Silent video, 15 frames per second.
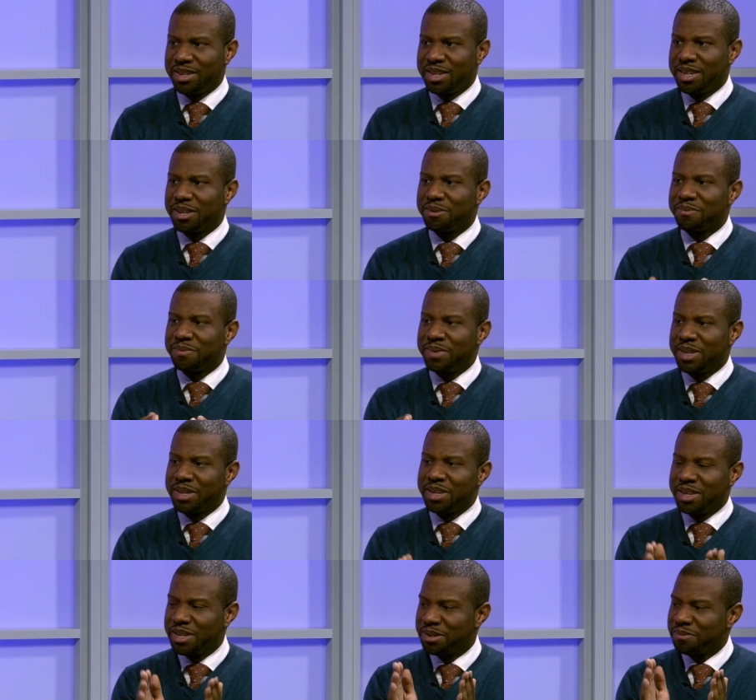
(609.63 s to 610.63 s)
He, yeah.
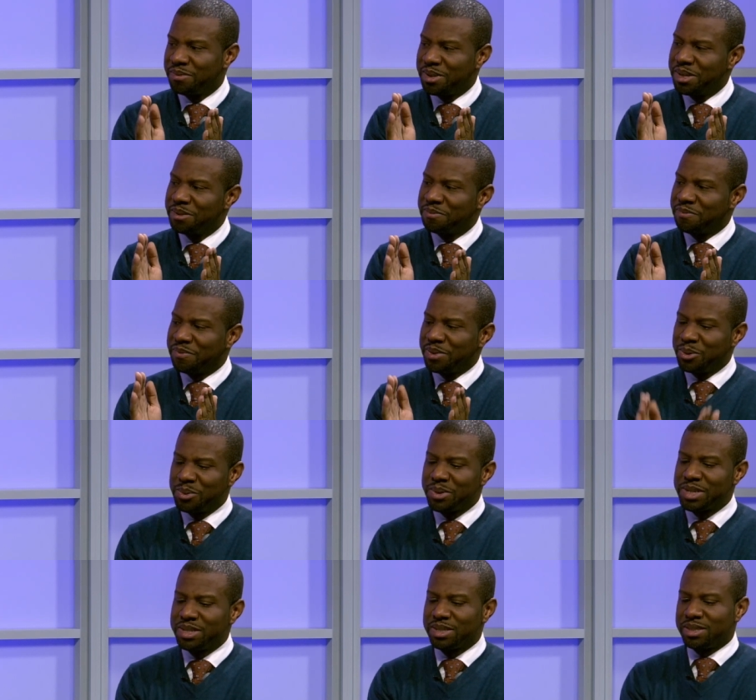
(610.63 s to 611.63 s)
he, he, he
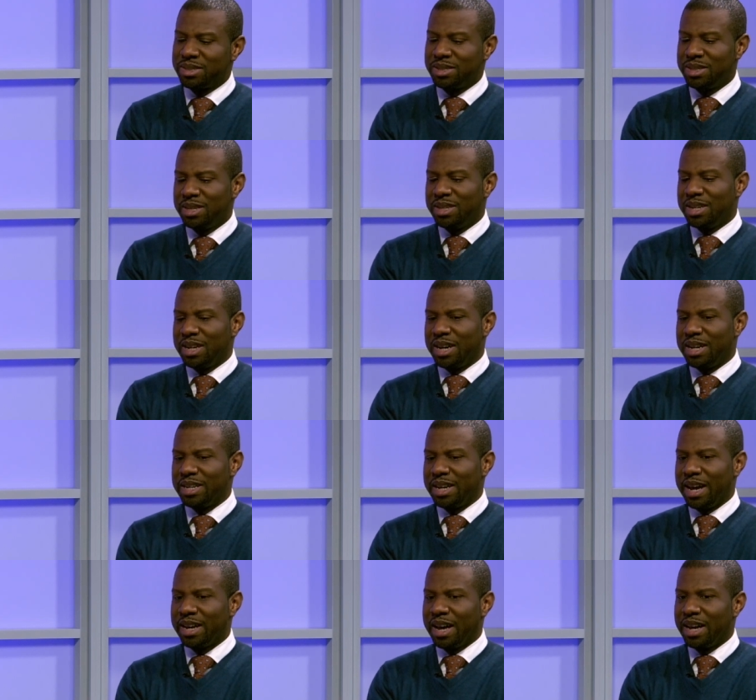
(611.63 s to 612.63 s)
influenced
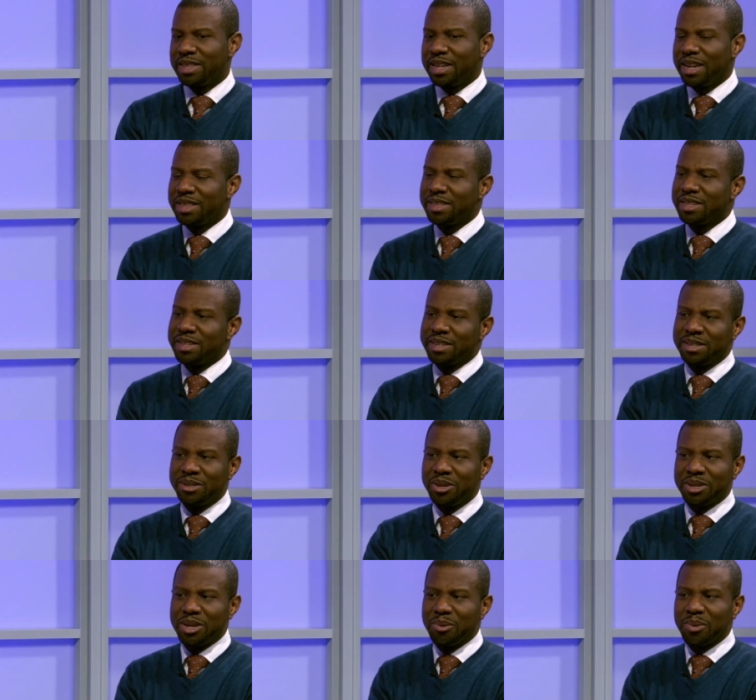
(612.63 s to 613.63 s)
uh, and, and, you
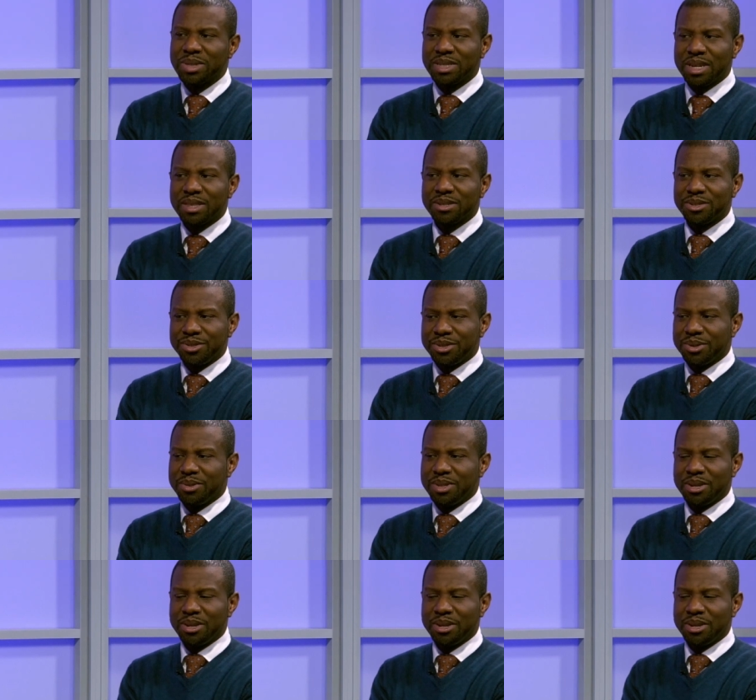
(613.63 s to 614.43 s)
know there was others too.